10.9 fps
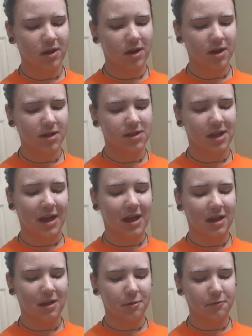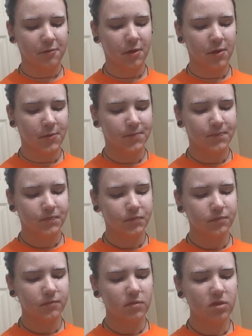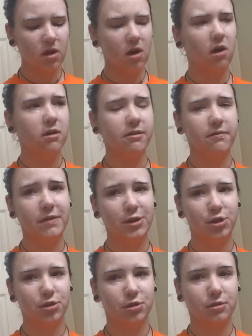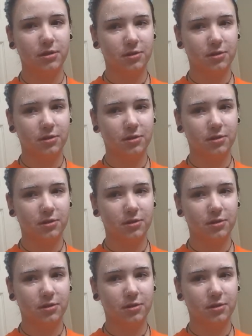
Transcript: products have artificial